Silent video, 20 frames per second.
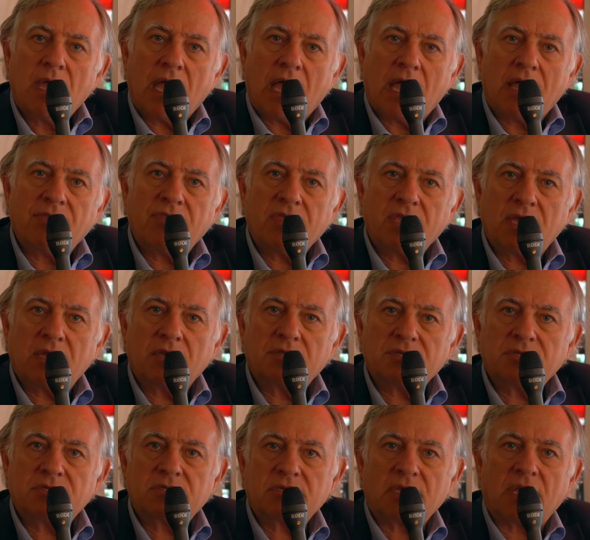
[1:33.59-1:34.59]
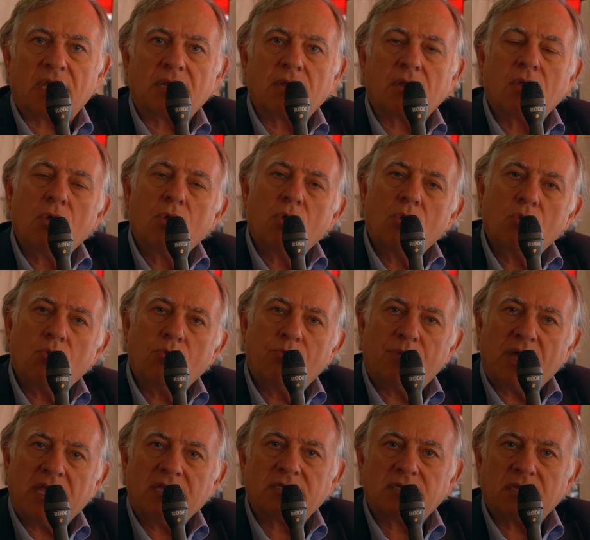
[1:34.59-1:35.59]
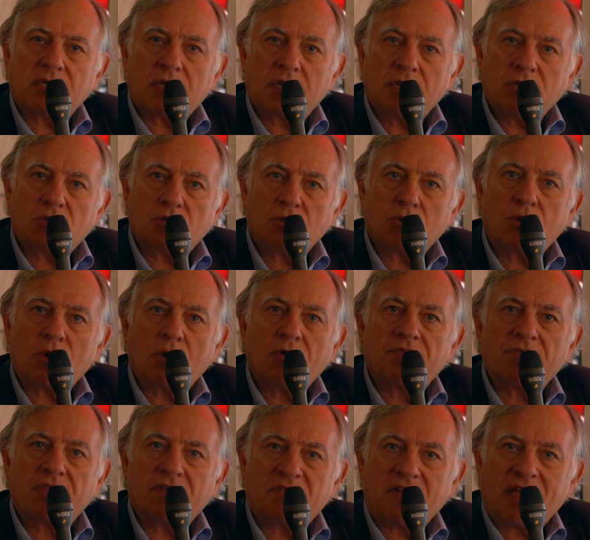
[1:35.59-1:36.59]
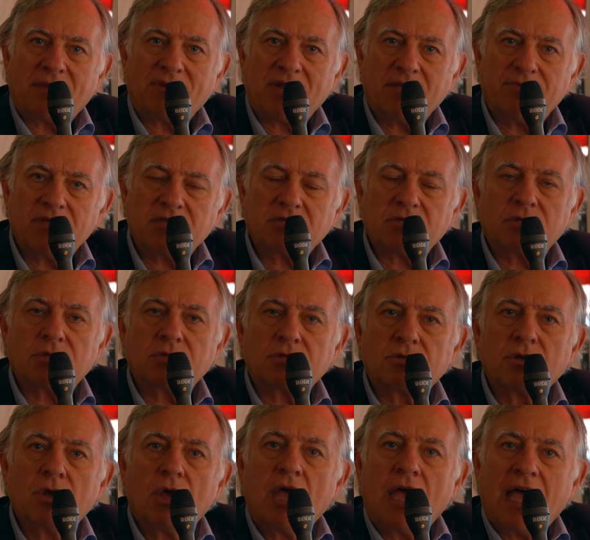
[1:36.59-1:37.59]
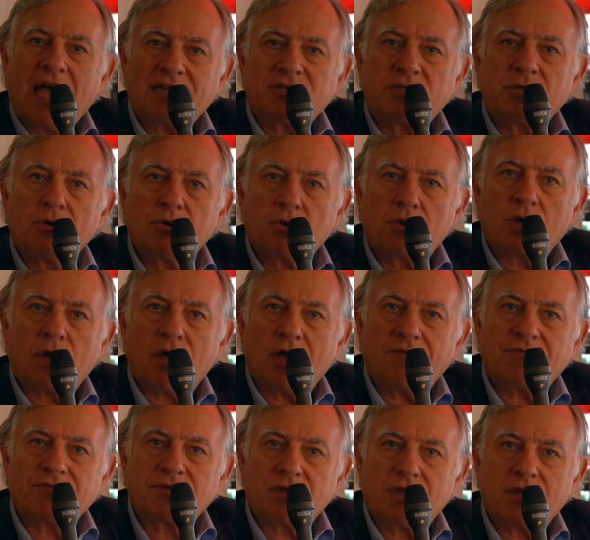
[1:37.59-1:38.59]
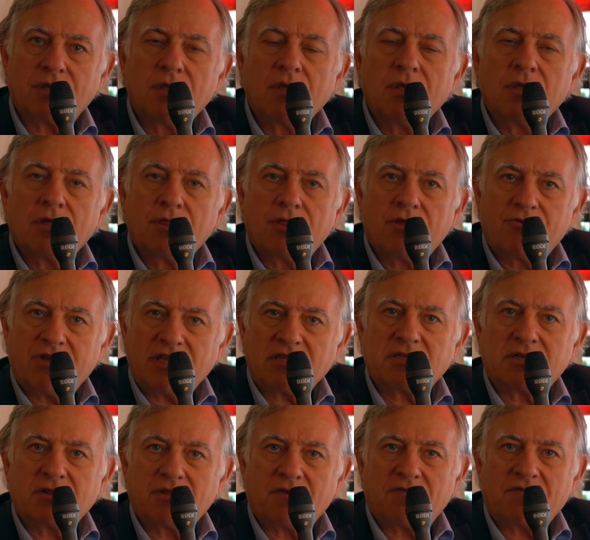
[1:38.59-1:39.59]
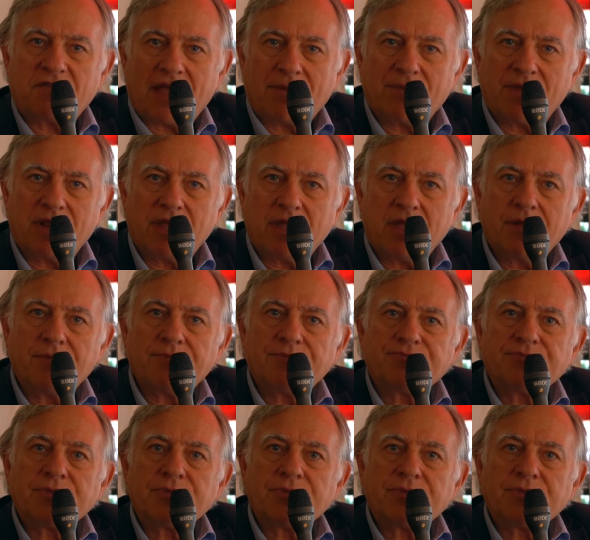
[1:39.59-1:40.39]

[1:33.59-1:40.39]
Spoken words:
and the eldest son, who basically took over the family business, had to look after the rest of the family